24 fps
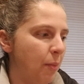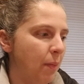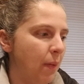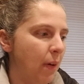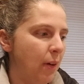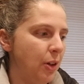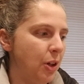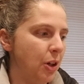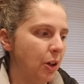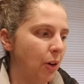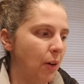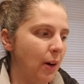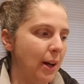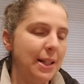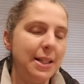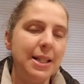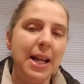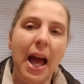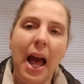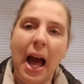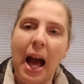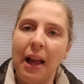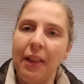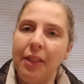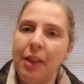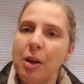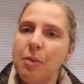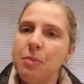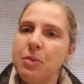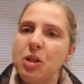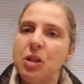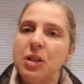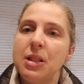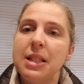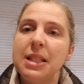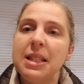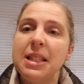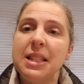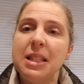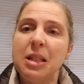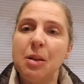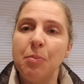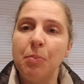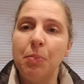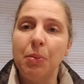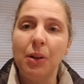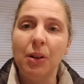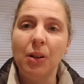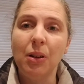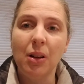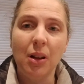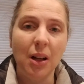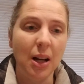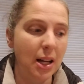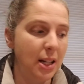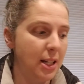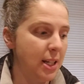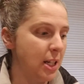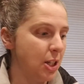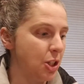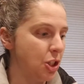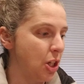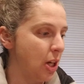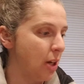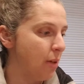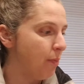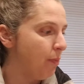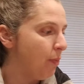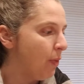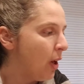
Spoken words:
You're going to add them, so it's simple addition.